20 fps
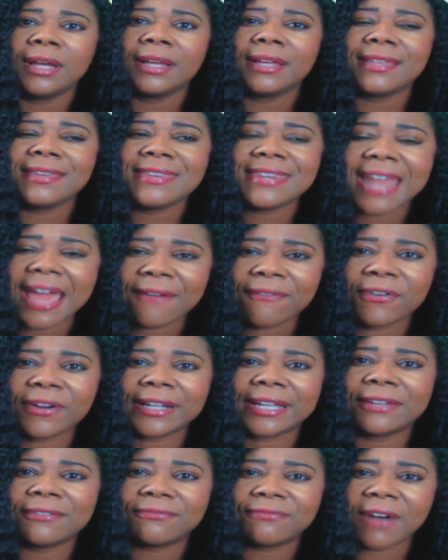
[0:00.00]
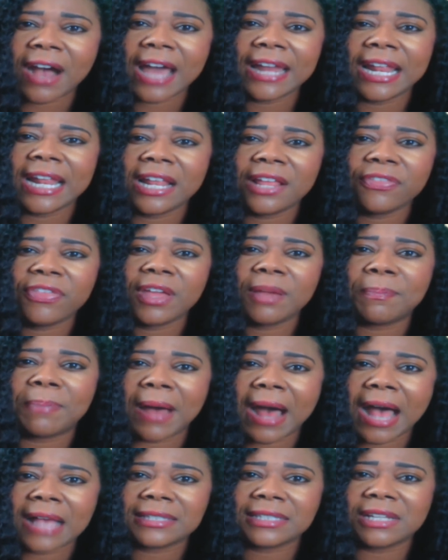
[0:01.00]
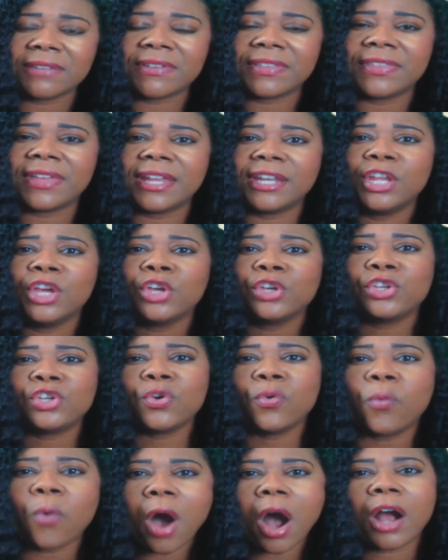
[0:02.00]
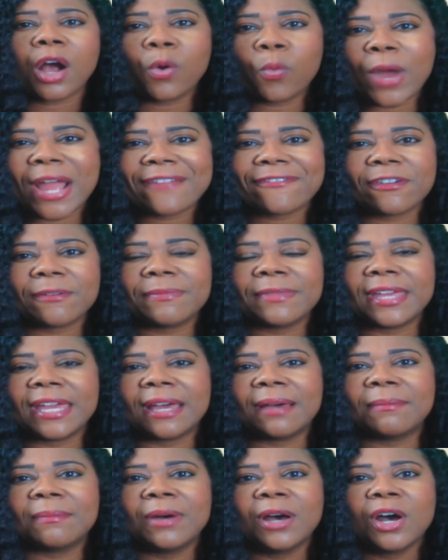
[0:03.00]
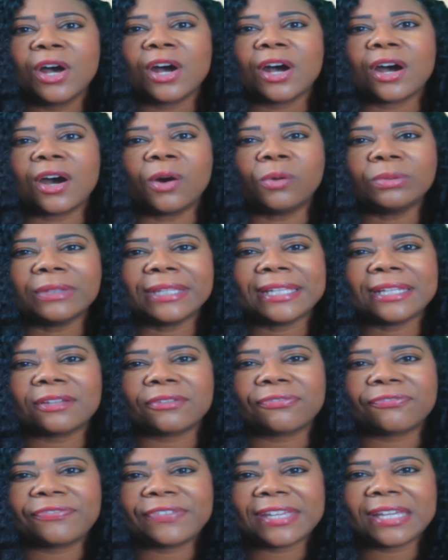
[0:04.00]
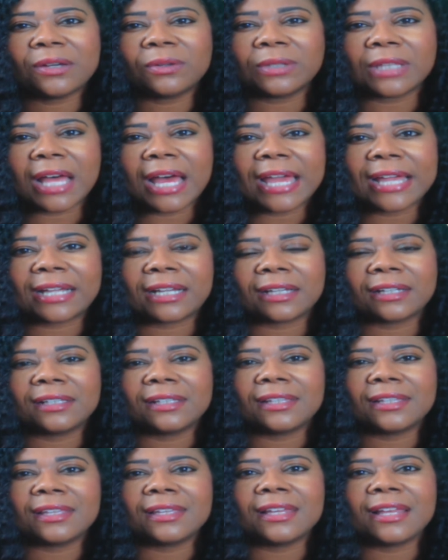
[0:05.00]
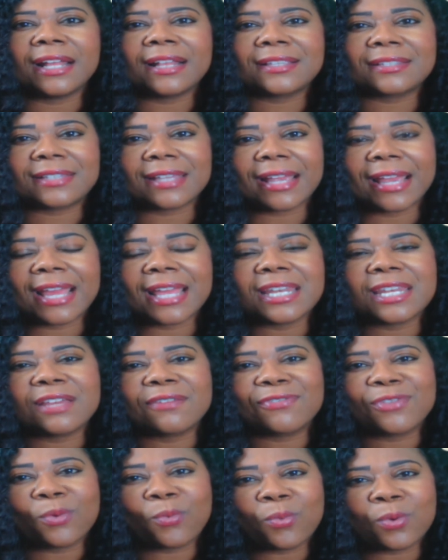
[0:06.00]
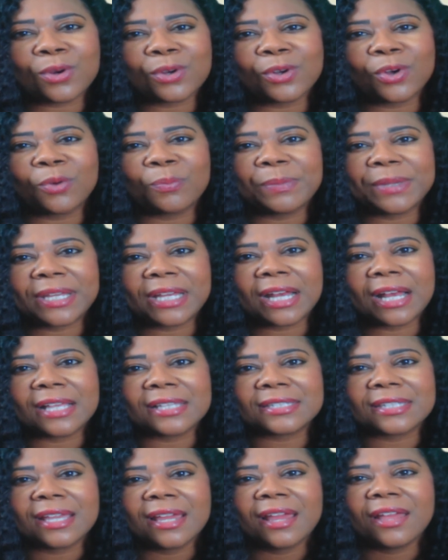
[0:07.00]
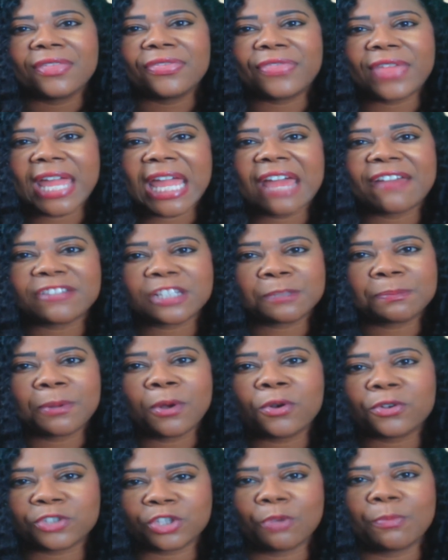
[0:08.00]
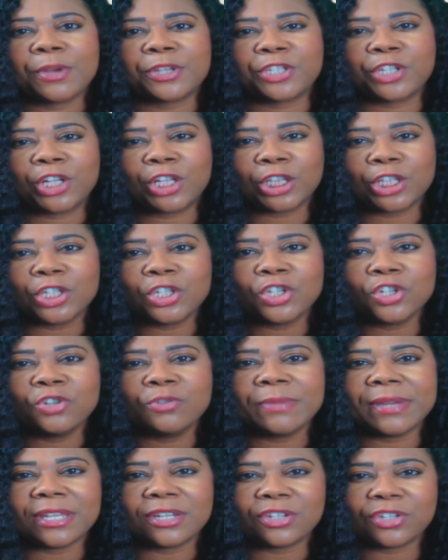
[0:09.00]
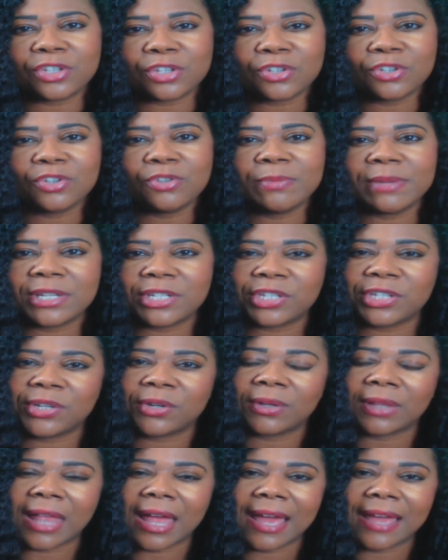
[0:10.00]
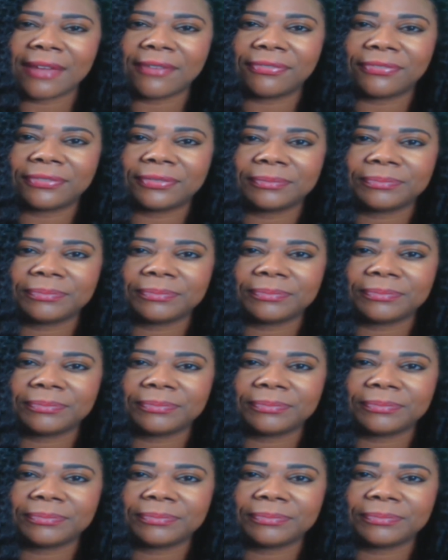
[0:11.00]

never can find anything positive, and then you walk away from them only to feel like it's the end of the world because they have spoke so much gloom and doom into your life.